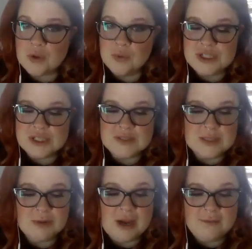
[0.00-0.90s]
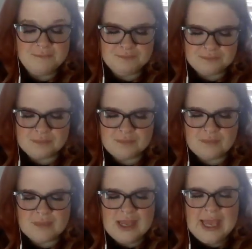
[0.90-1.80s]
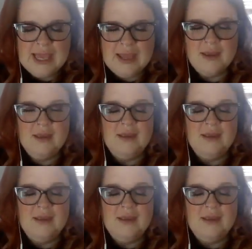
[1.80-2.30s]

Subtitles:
which is a